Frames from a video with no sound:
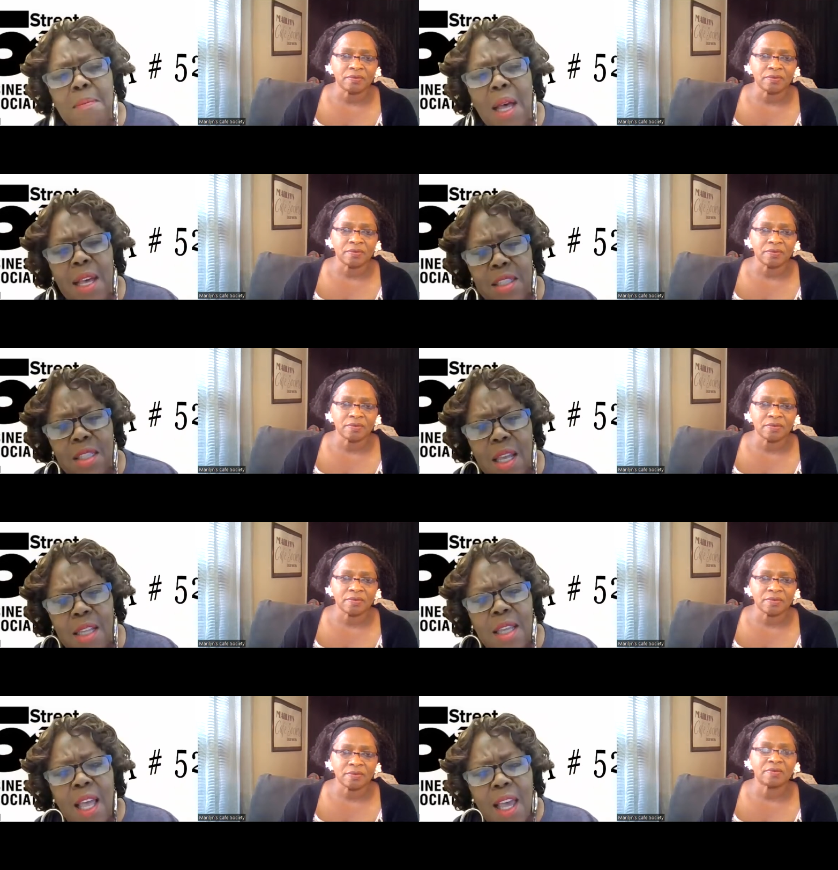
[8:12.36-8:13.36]

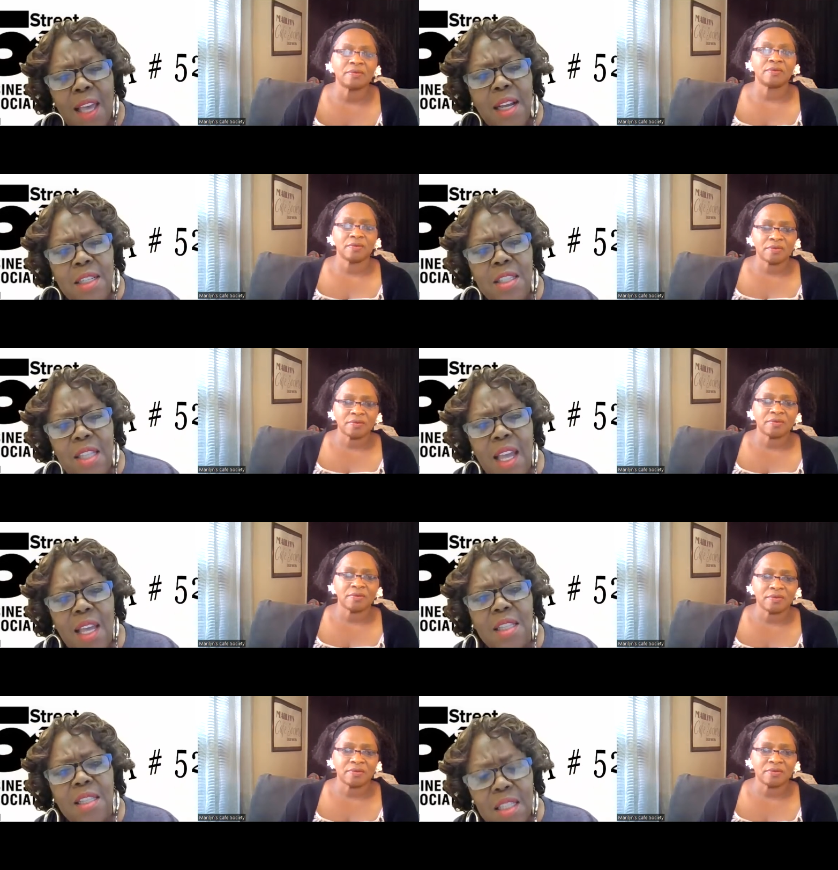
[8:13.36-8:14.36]
Speaker 1: mindsets and
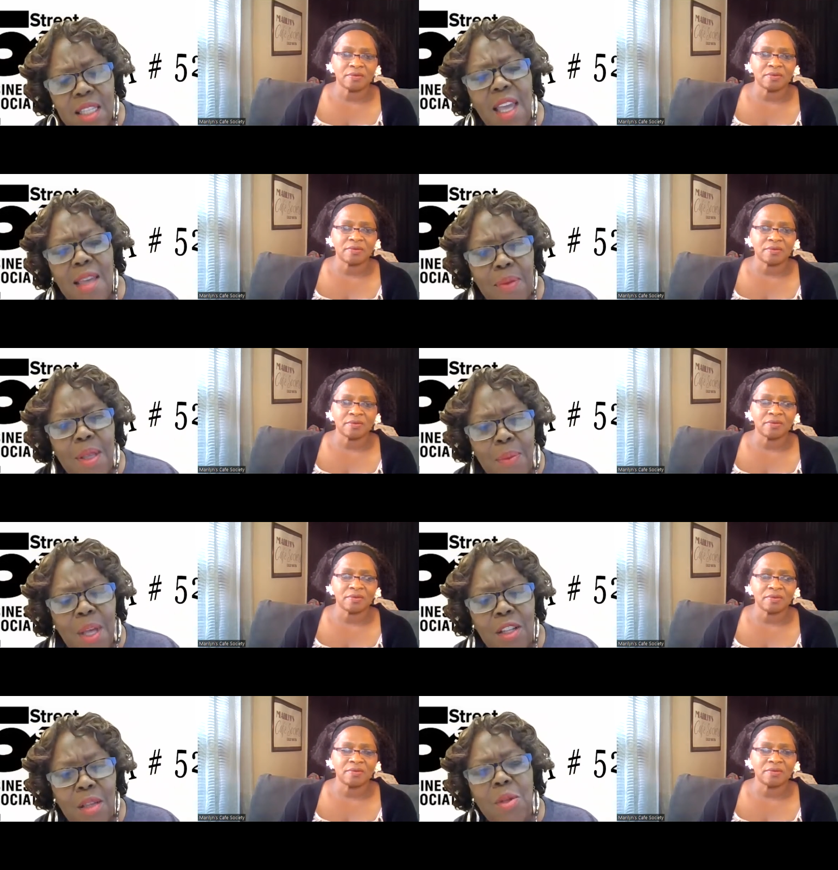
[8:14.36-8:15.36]
understand that this can be a
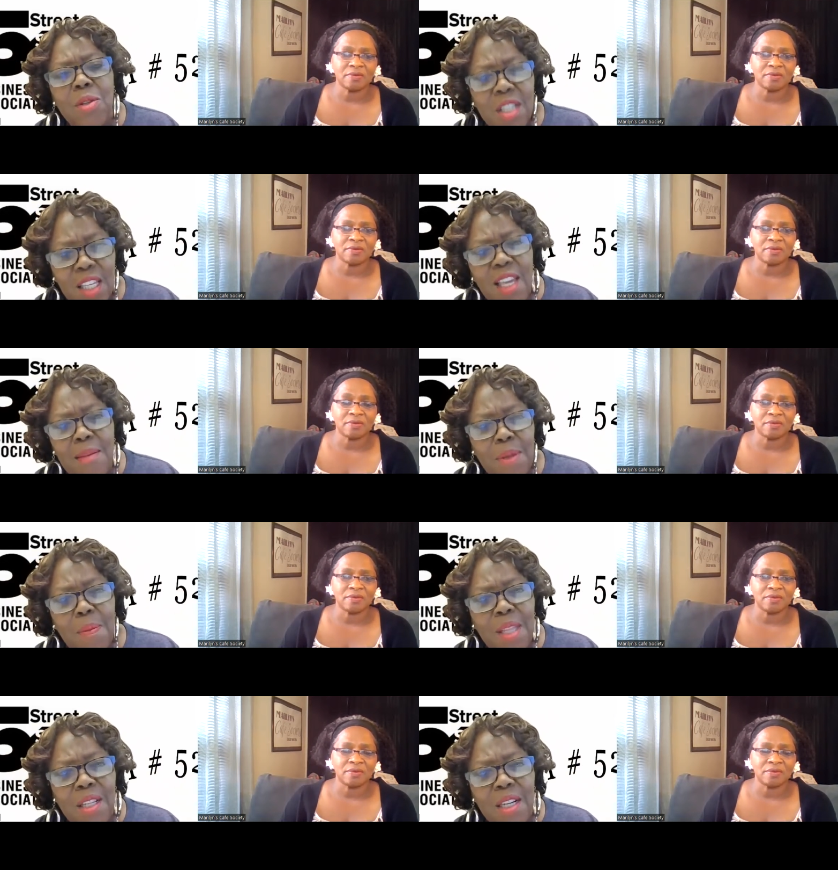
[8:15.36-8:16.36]
better community, it can
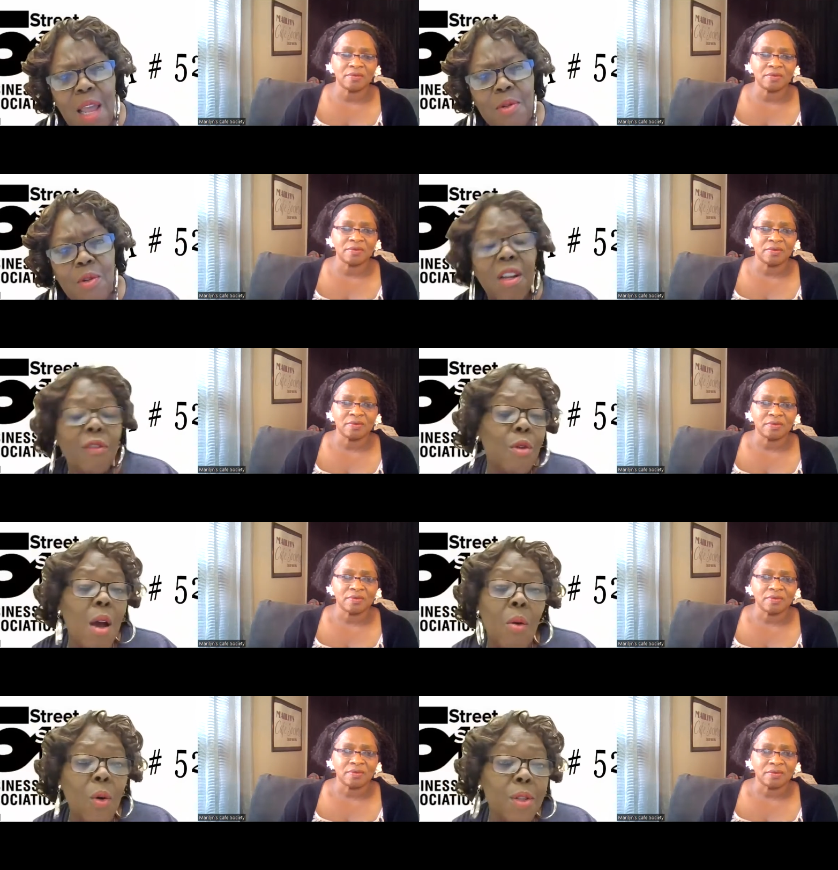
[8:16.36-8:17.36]
be a better neighborhood if we
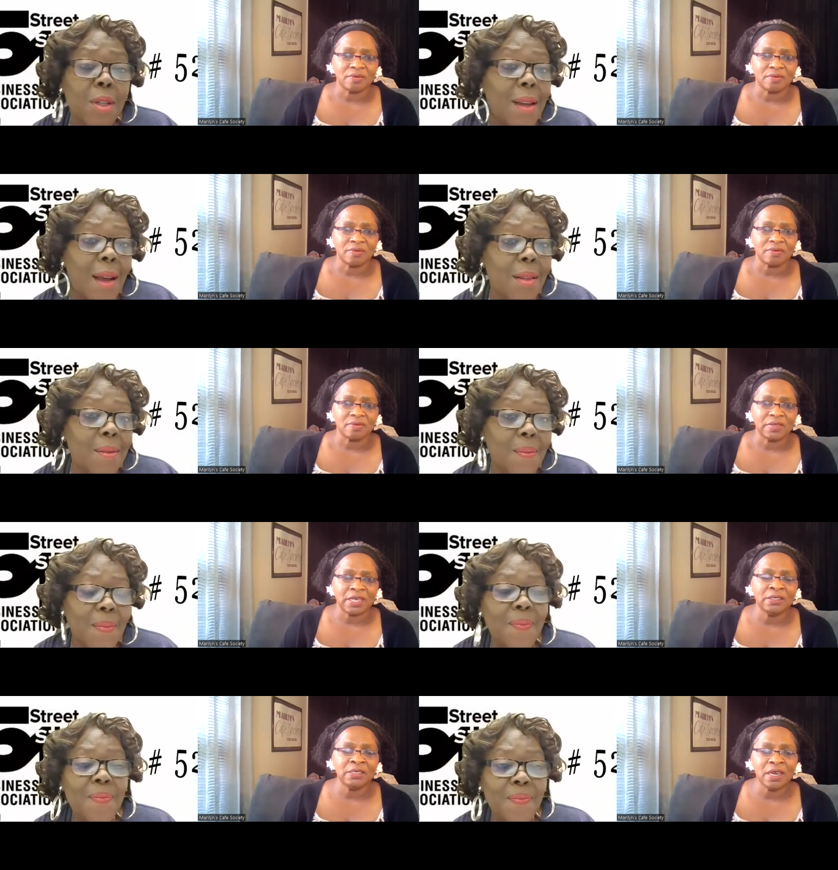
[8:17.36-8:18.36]
all work together.
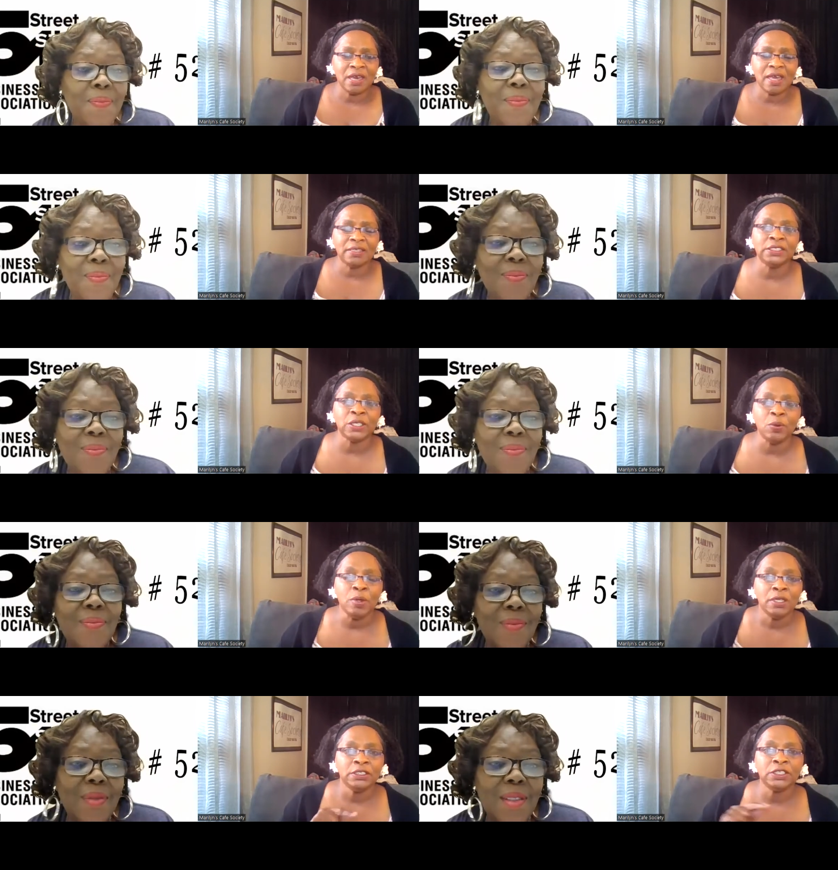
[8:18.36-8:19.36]
Speaker 2: Yeah. So
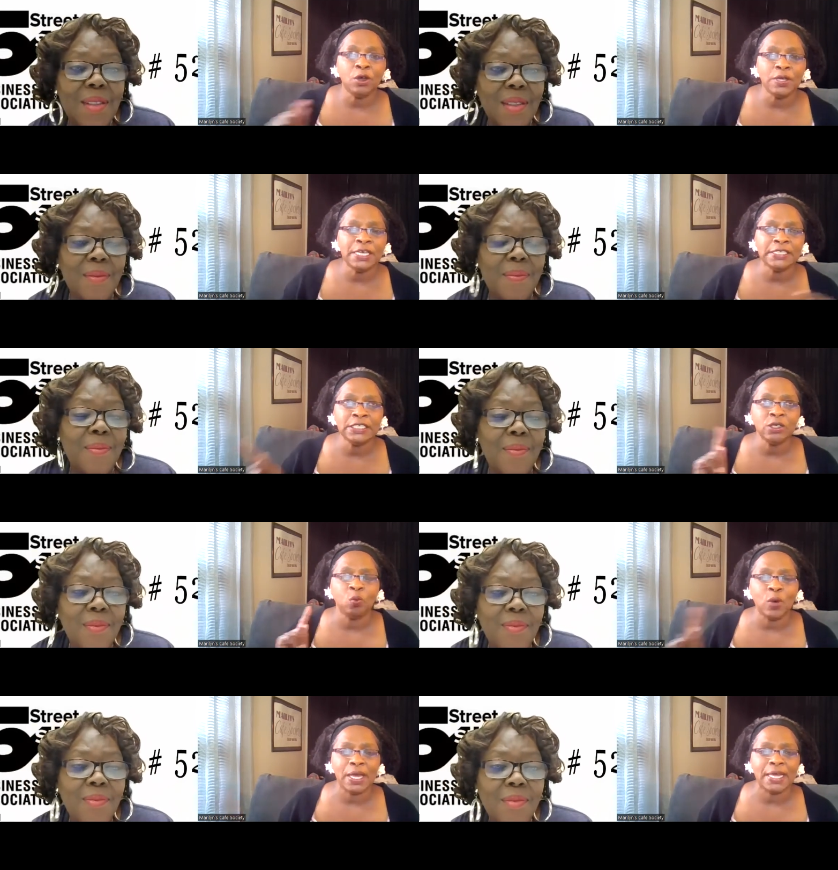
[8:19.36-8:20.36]
so east
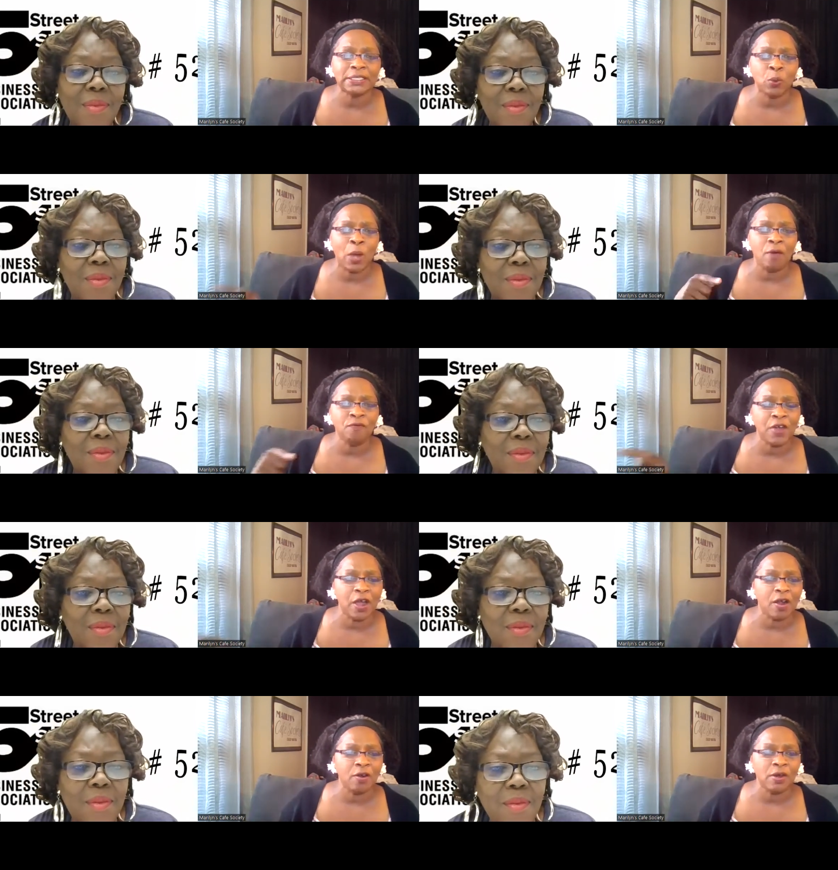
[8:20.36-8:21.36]
to west, how
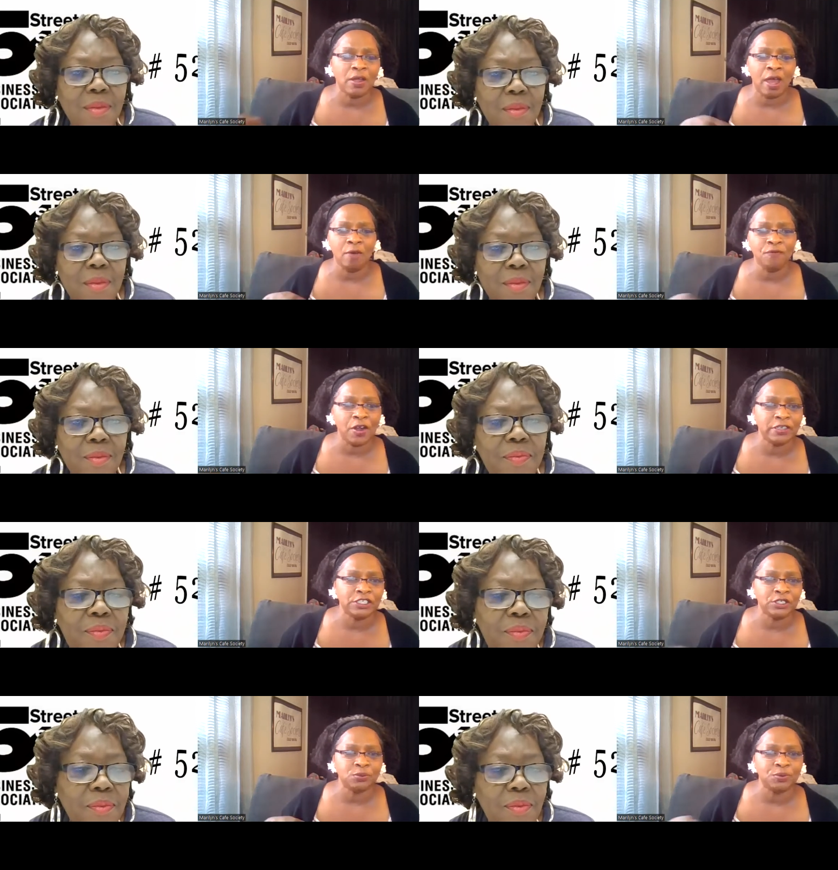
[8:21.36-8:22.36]
far how
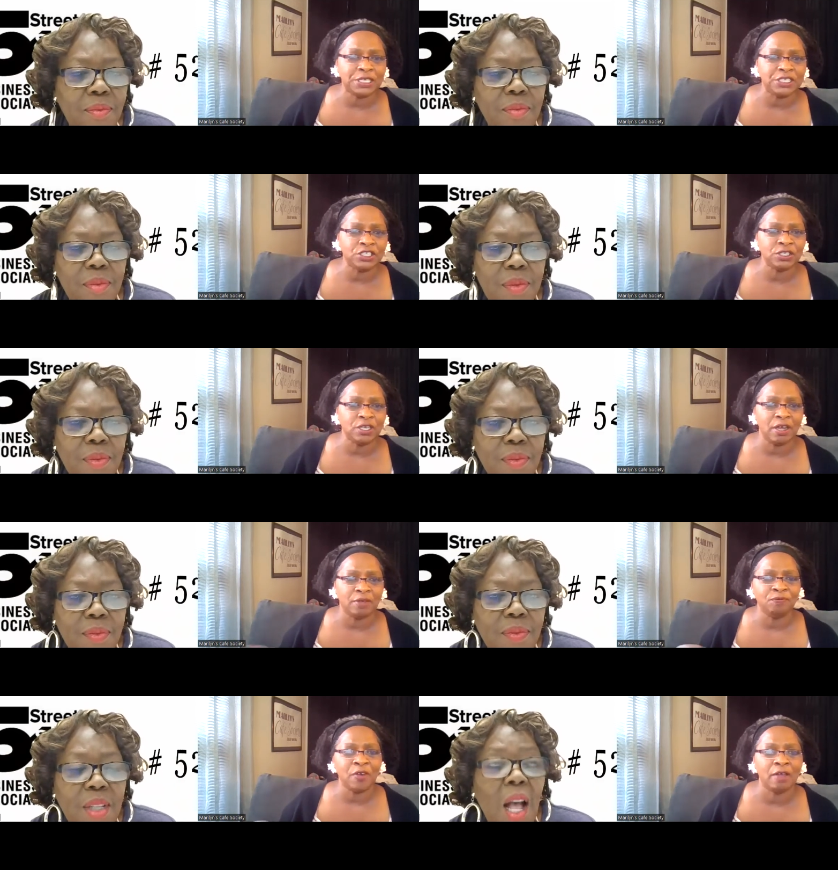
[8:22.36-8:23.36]
far is your reach?
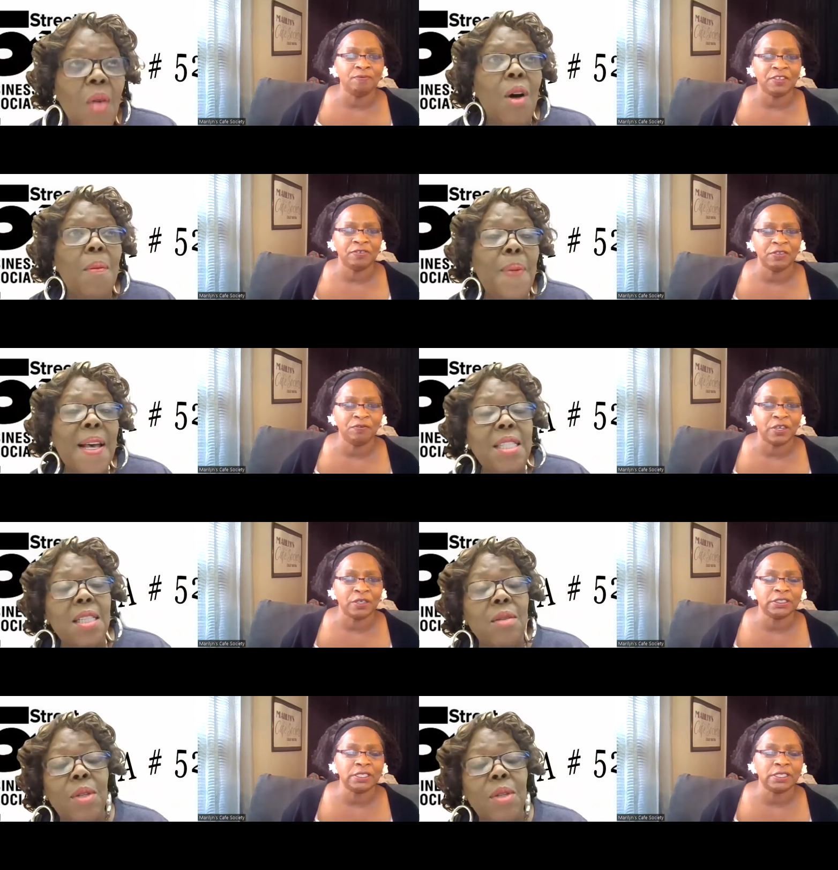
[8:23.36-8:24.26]
Uh, well, basically,